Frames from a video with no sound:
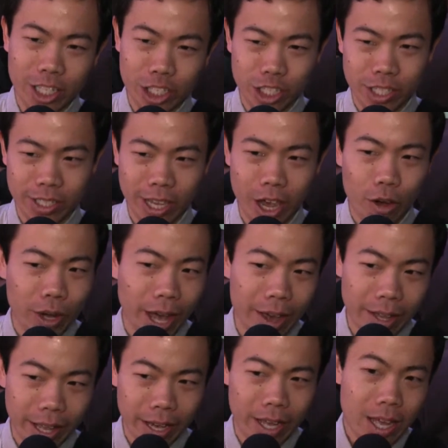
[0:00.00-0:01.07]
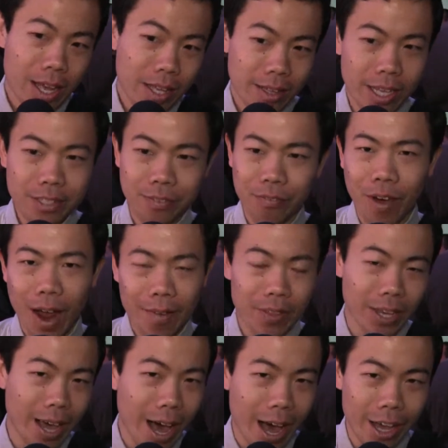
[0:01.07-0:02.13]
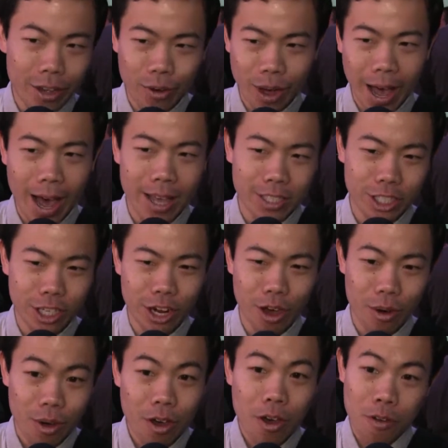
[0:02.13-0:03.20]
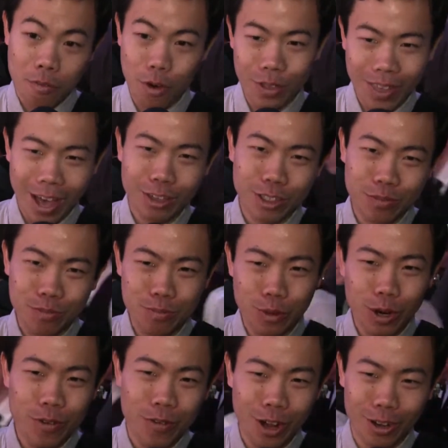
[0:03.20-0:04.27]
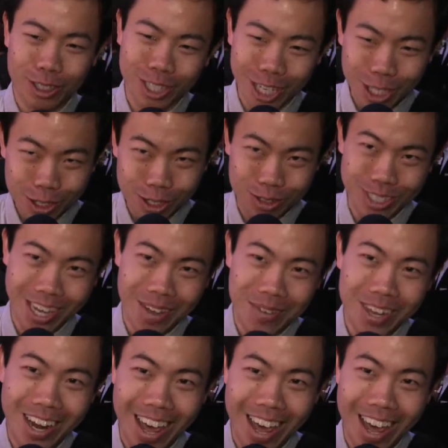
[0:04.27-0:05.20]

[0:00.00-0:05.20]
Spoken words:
just to say, okay, like let's find the guy who has 4,000 Twitter followers like you do, David,